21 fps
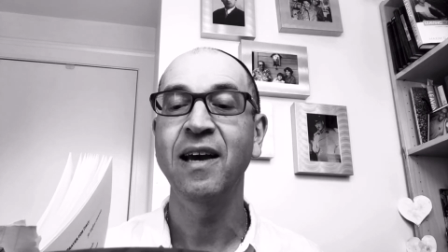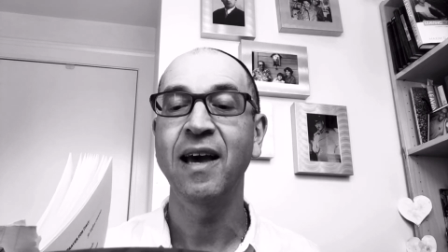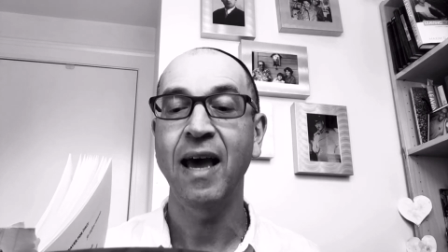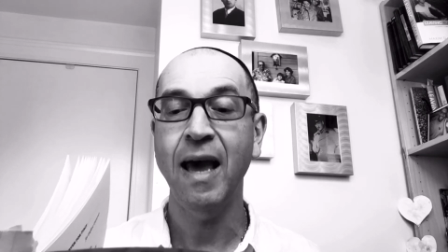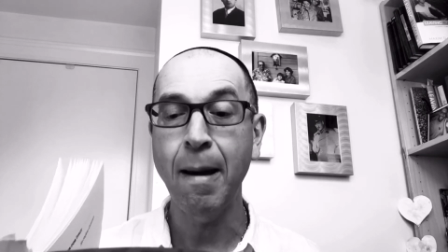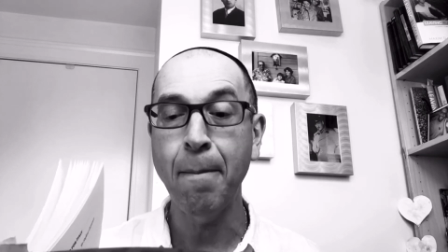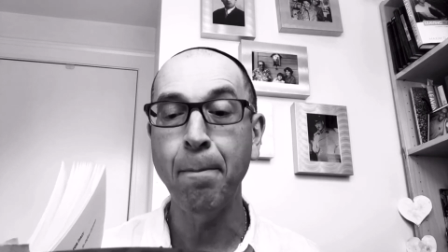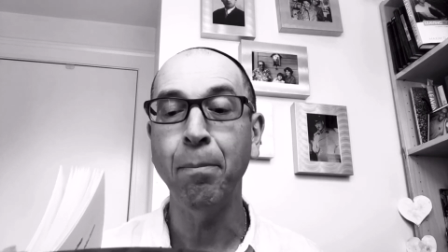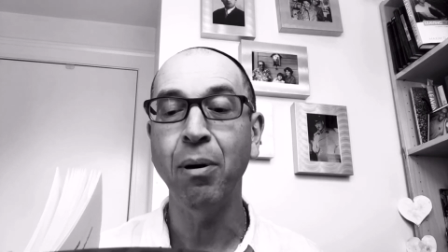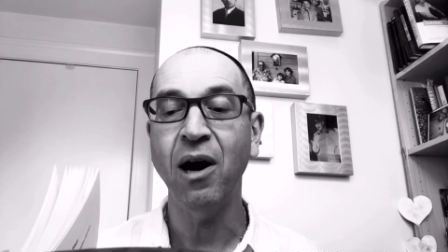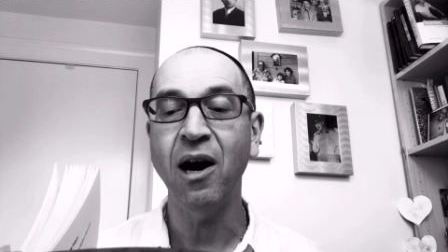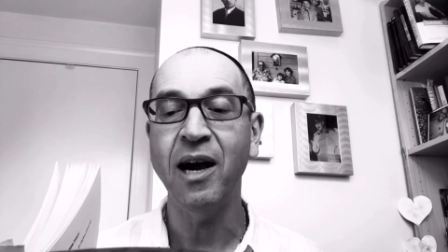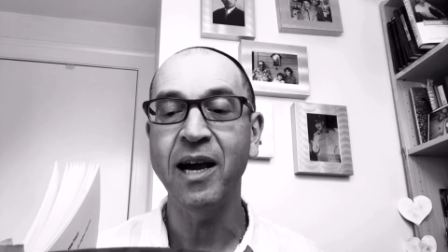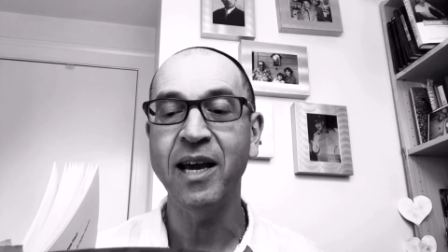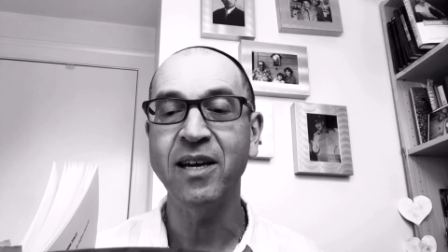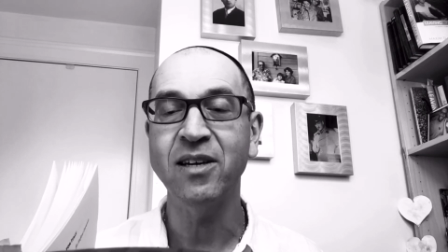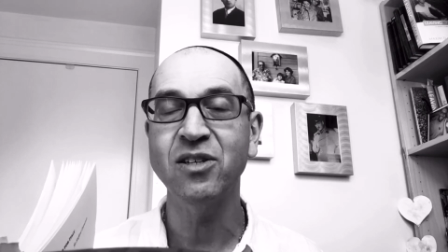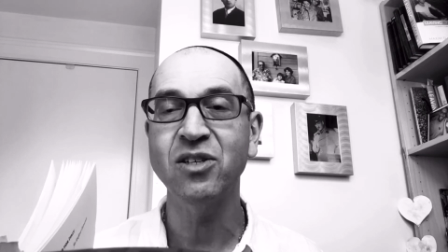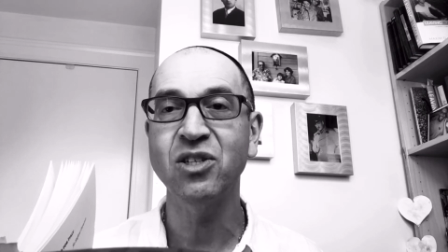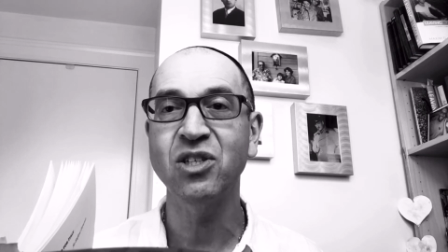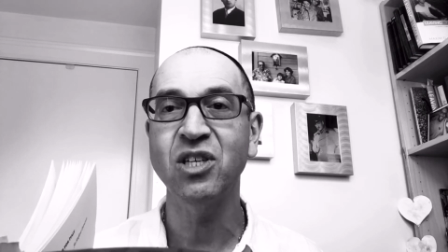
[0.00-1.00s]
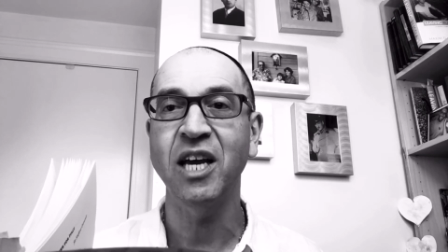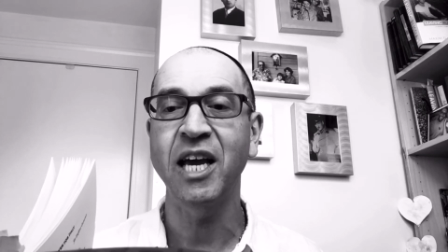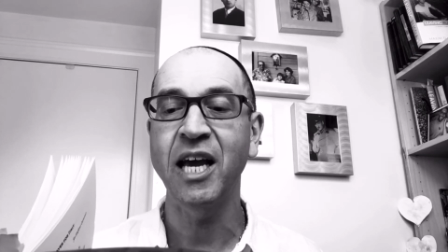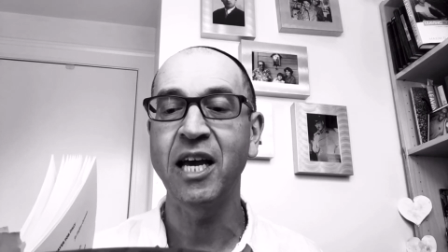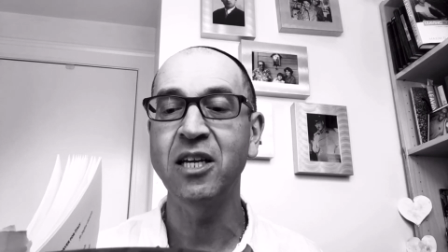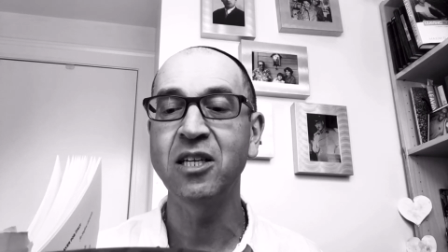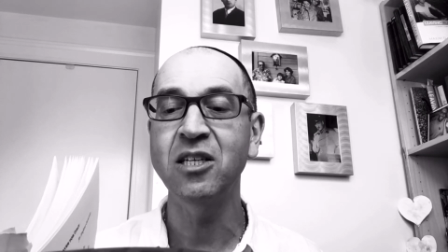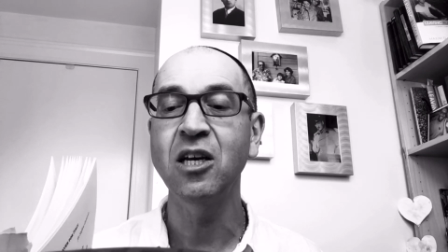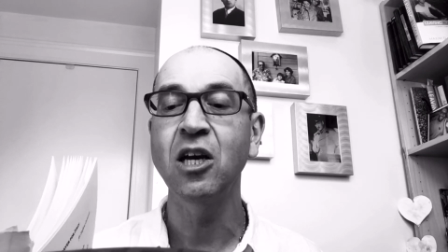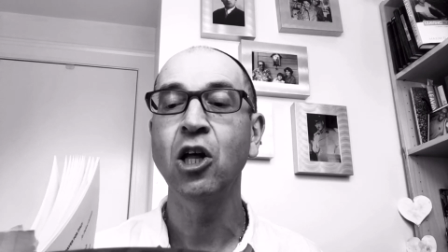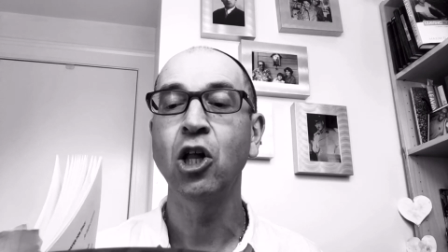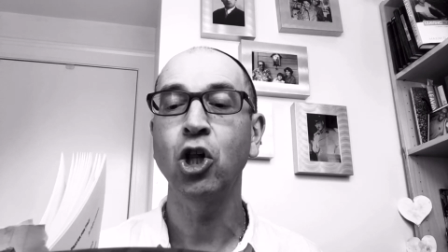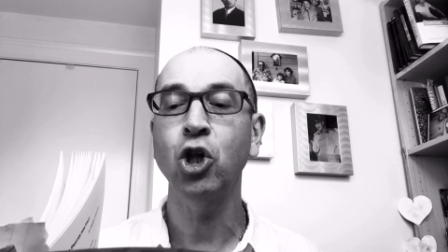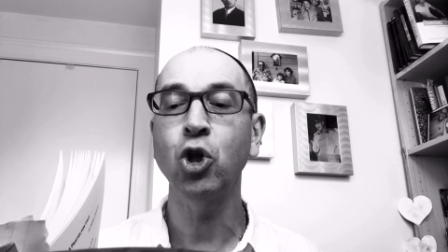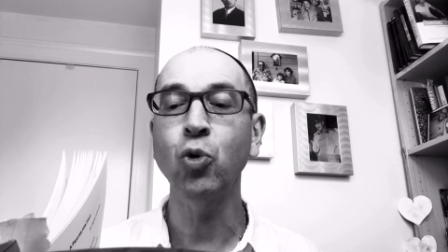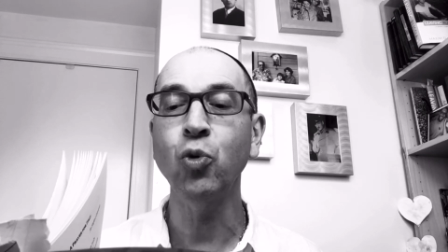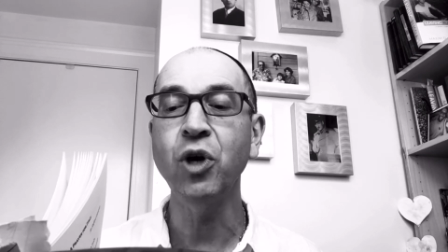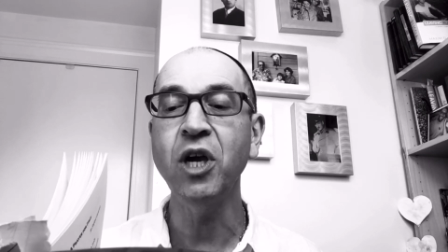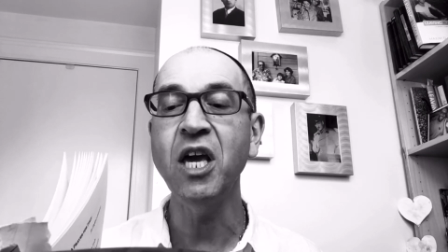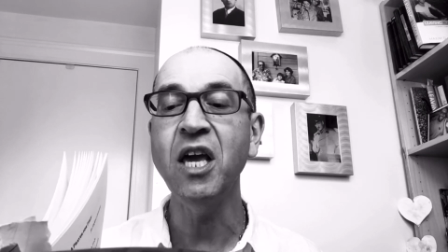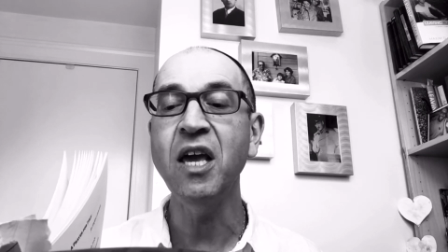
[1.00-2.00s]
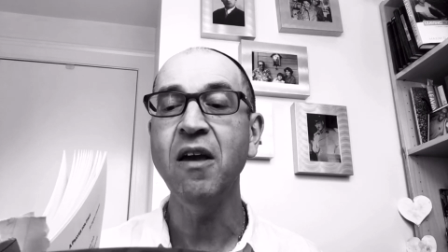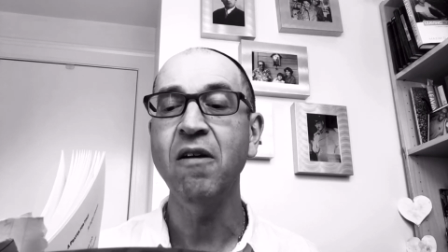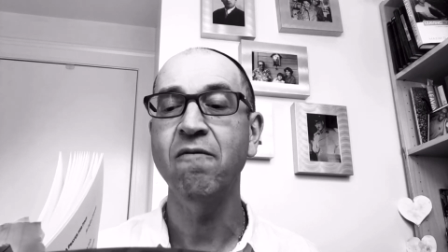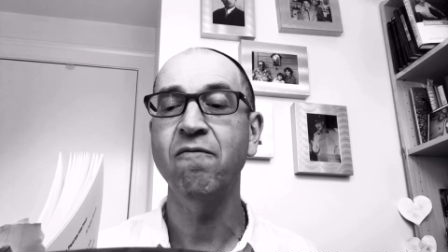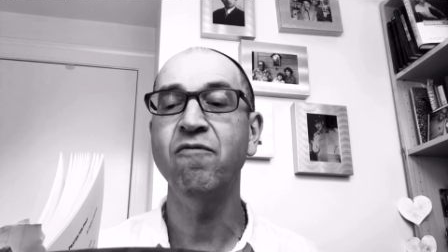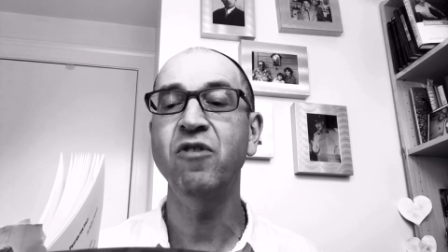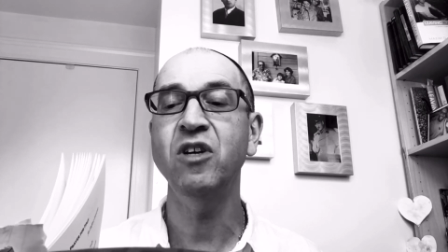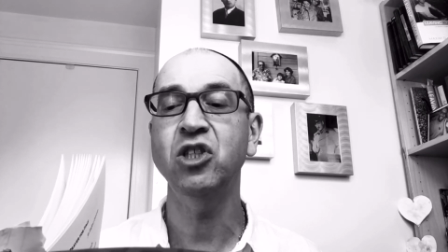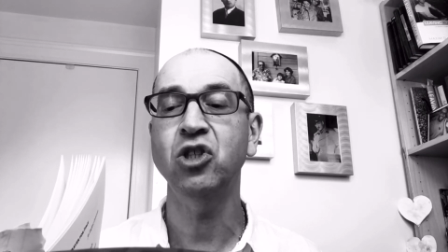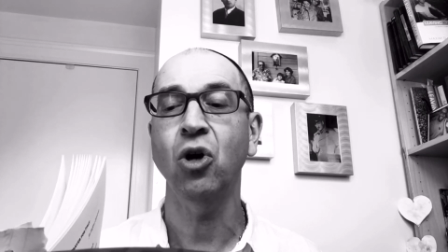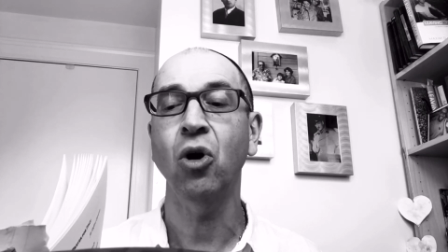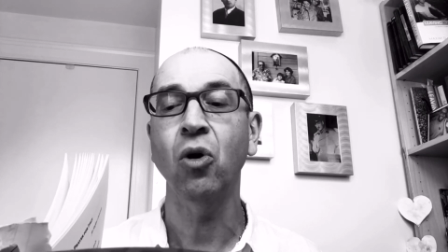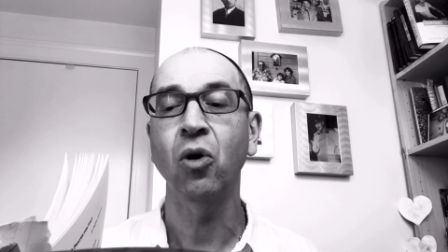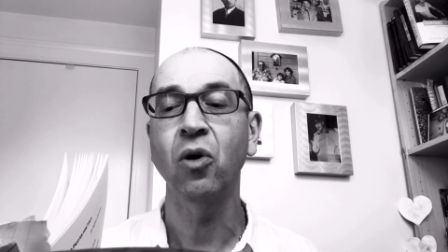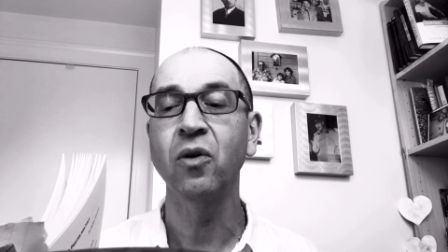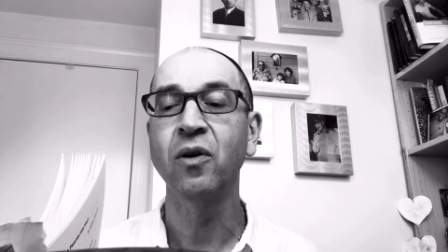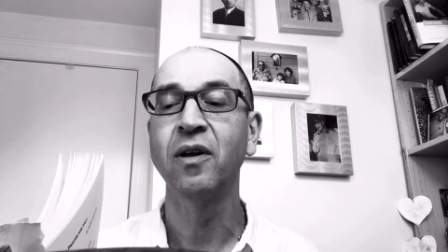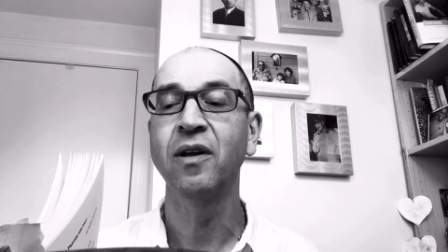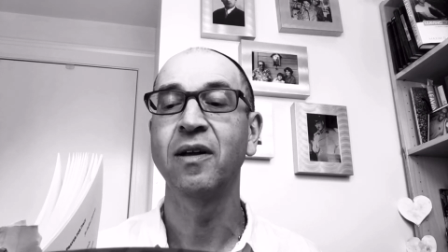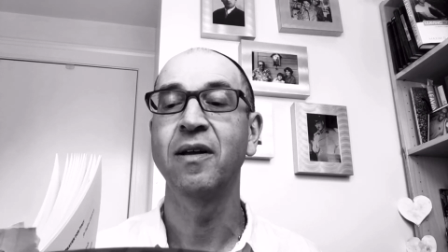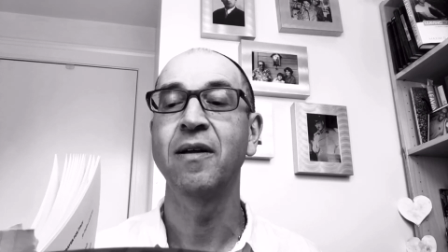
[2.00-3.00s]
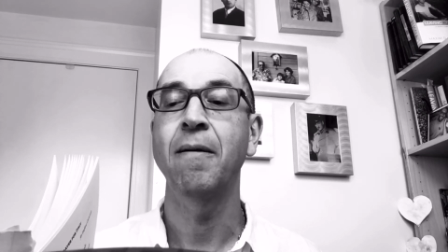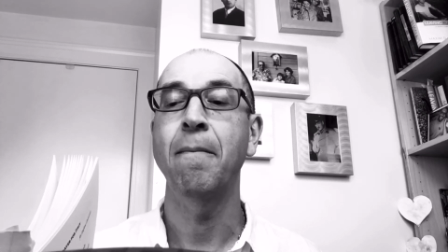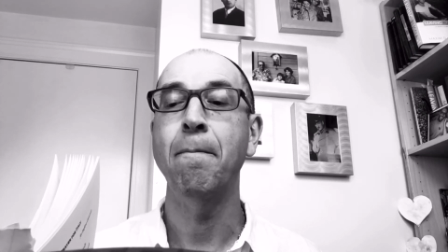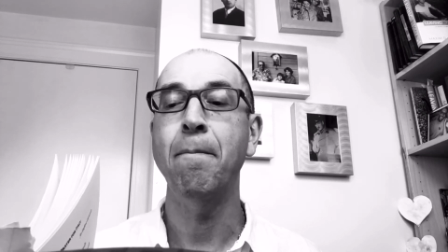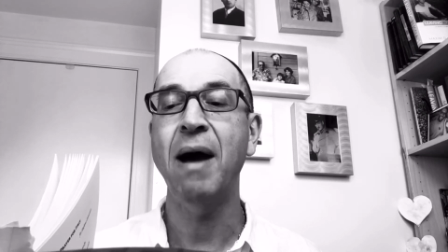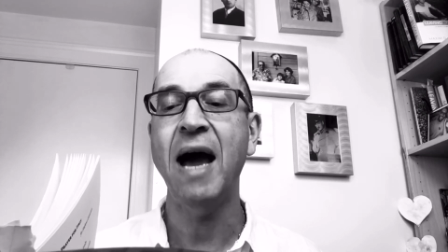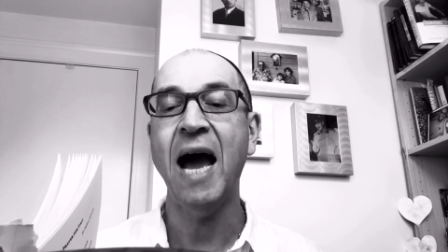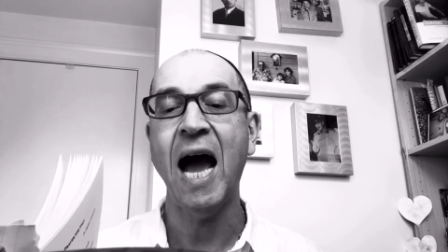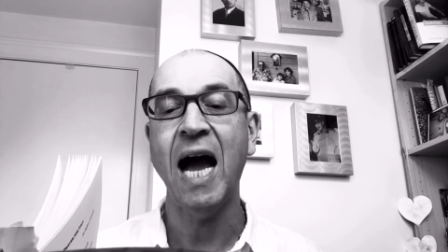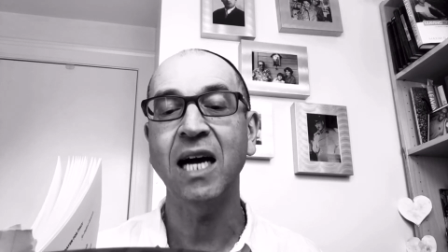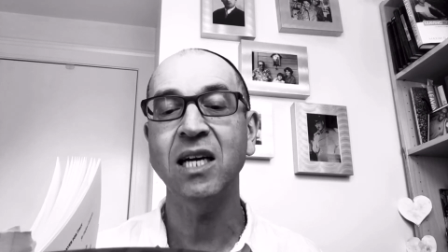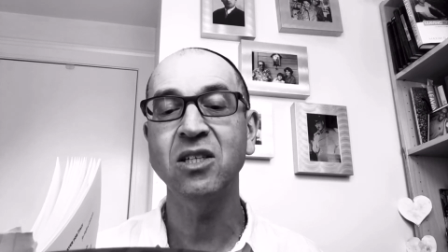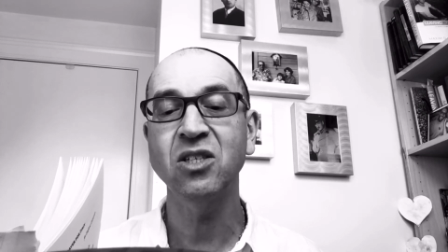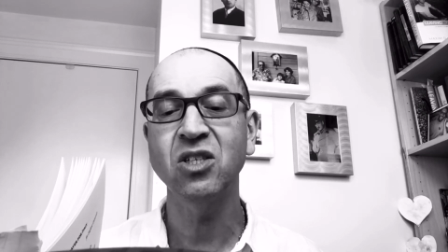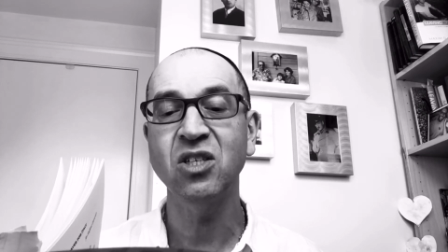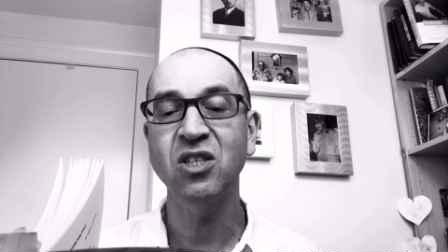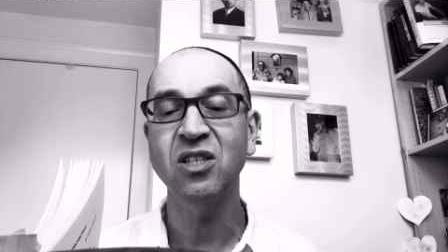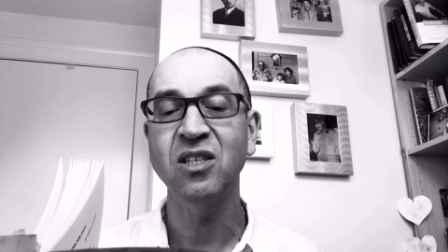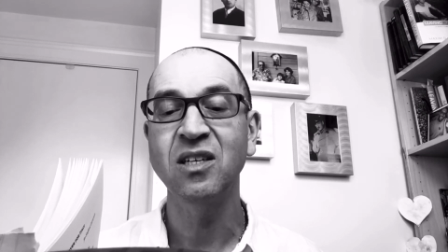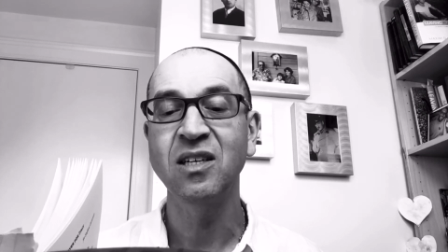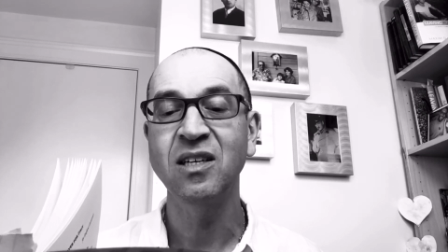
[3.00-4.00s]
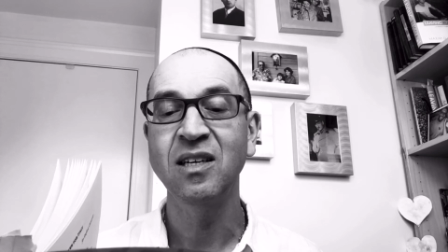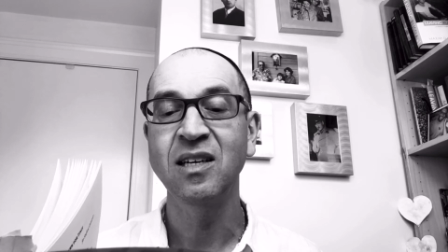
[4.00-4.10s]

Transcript: empires and Louis Vuitton bags.